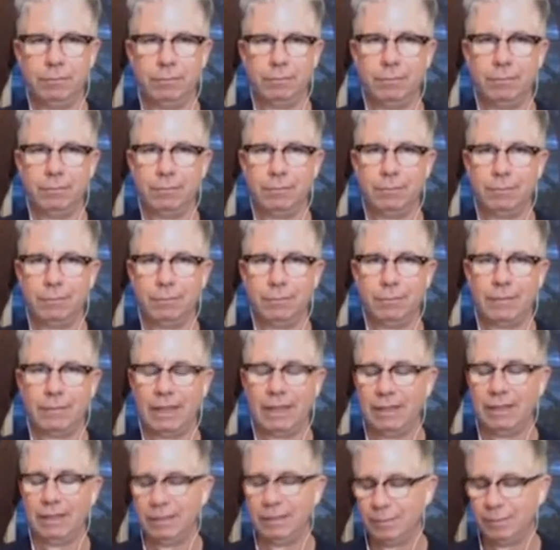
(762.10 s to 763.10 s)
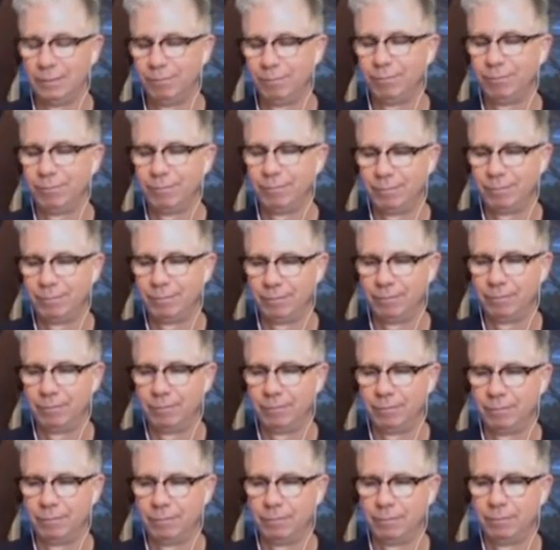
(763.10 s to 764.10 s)

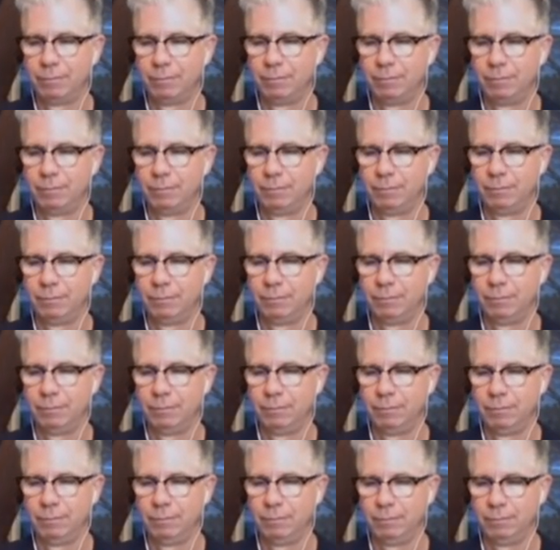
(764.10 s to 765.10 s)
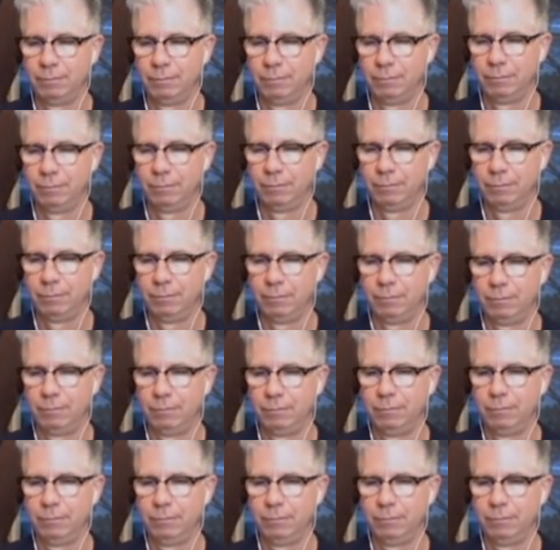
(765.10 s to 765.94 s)
[no speech]